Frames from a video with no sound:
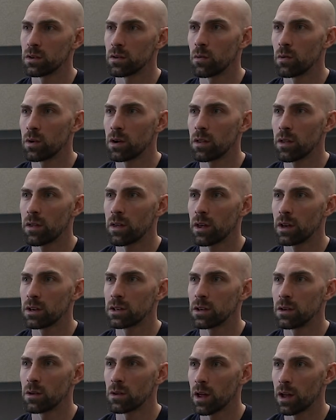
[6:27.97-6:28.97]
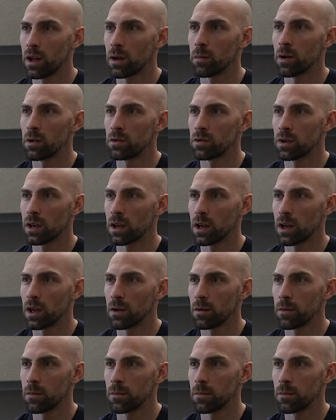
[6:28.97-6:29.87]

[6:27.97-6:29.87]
What are the things that you like about drinking?